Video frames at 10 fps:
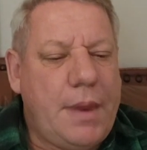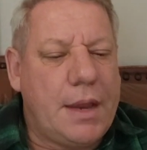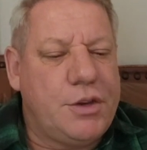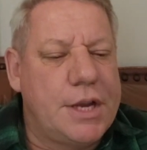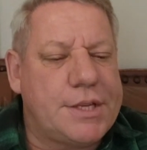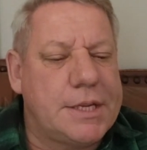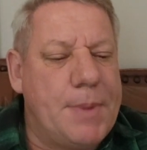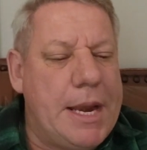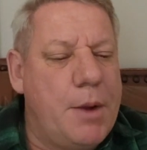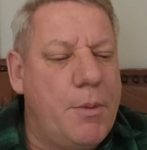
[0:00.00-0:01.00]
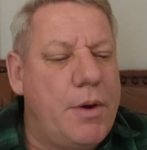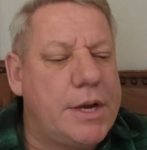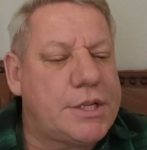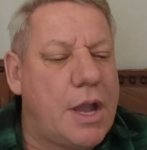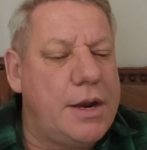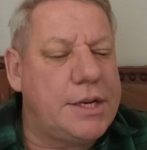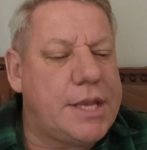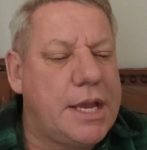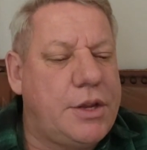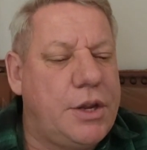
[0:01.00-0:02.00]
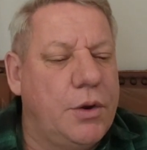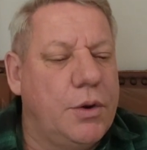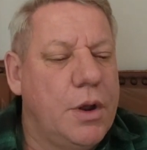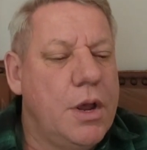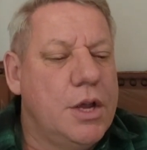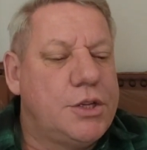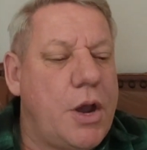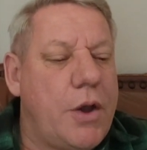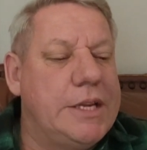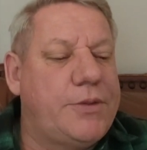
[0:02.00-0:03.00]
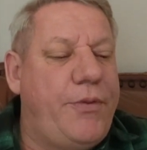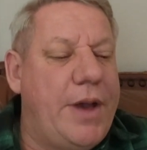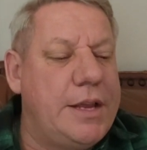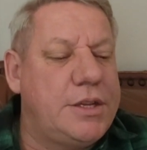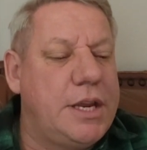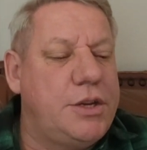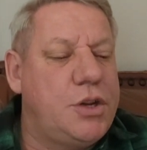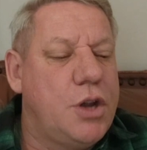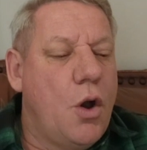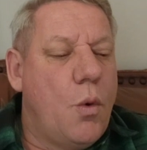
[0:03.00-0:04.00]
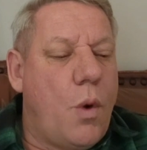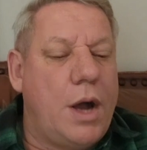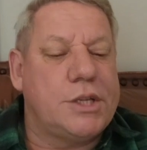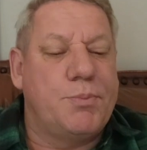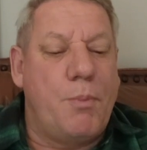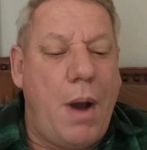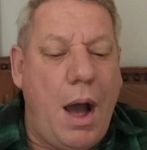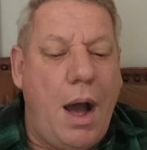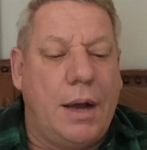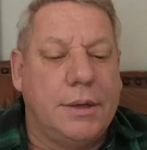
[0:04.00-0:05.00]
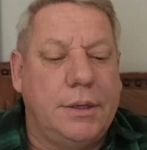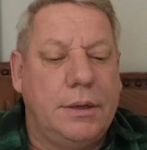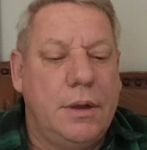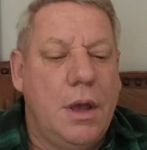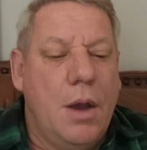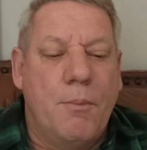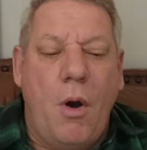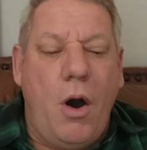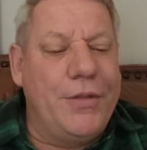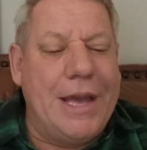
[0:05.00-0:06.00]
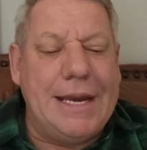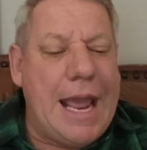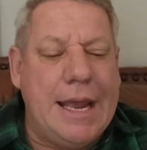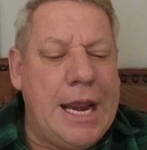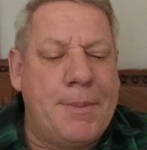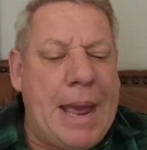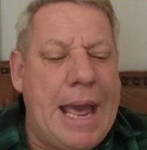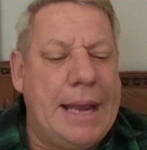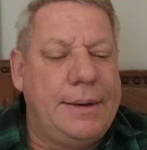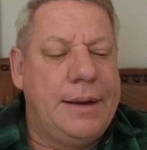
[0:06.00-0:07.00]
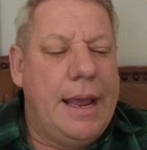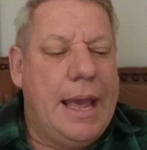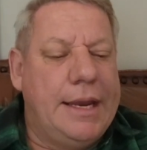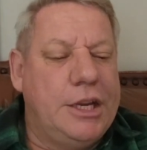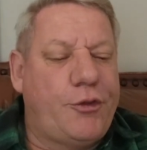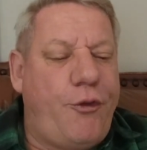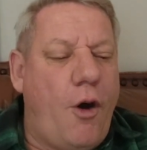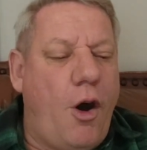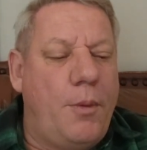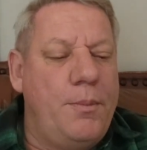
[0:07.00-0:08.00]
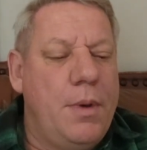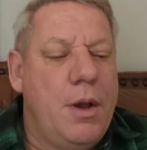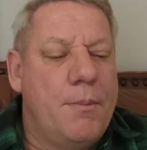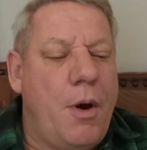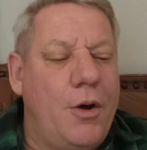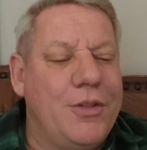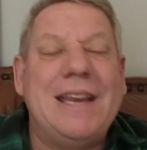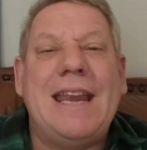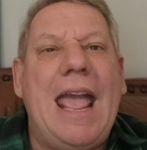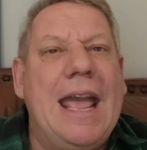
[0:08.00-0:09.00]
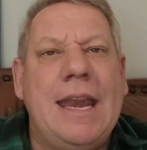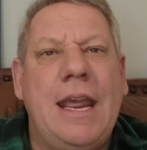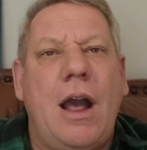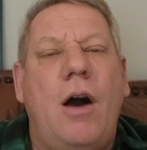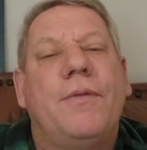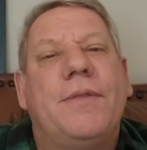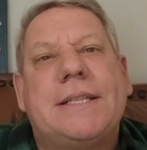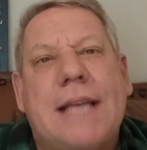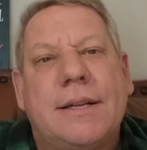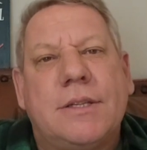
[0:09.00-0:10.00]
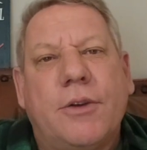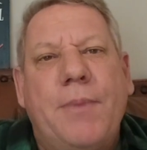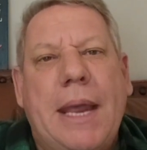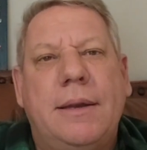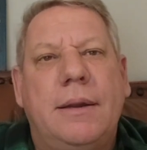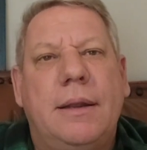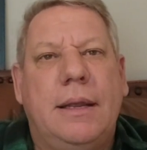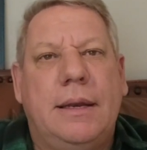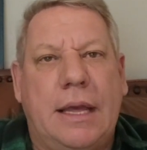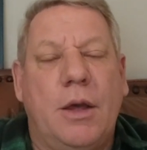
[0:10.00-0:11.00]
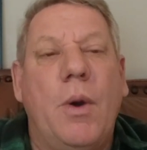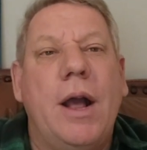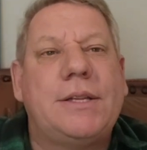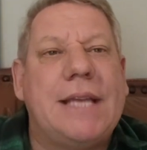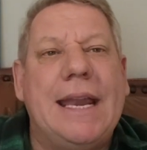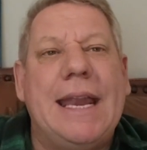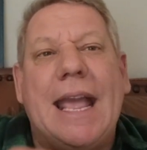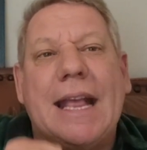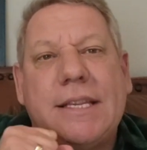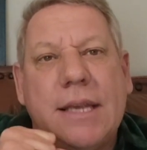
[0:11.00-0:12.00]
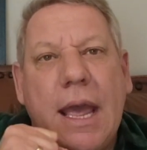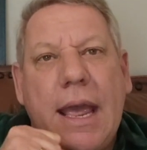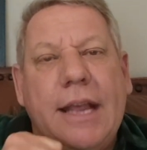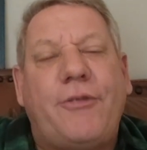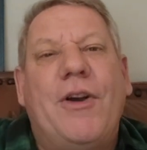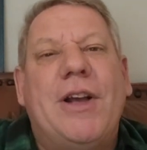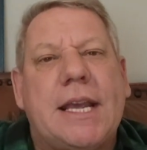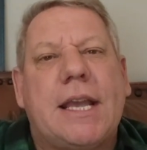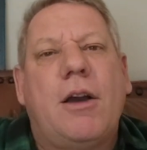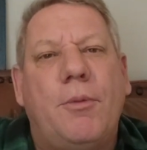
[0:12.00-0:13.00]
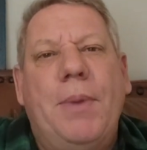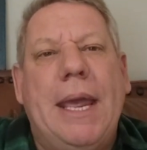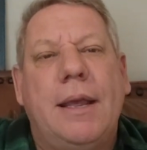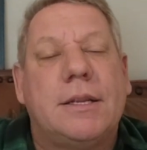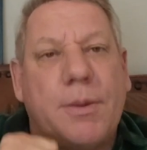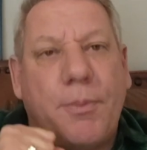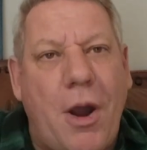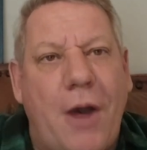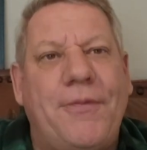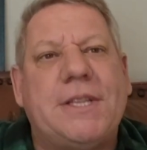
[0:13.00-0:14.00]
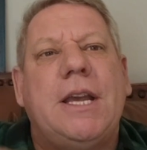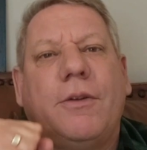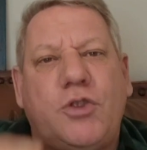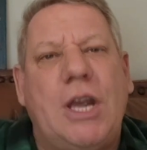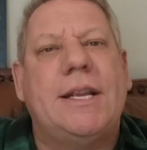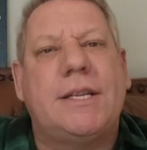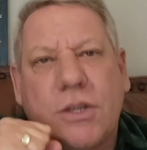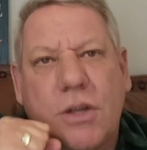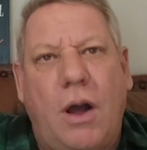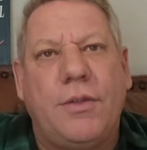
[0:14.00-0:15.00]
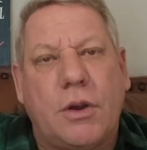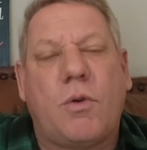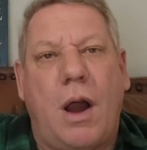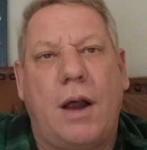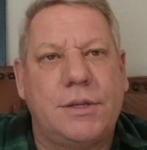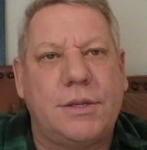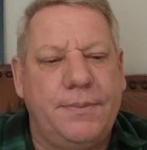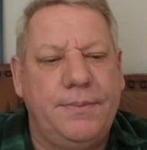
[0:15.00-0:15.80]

Just as many were astonished at you, so his visage was marred more than any man and his form more than any of the sons of men. In other words, that he gets his physical being. It's a prophecy of Jesus on the cross.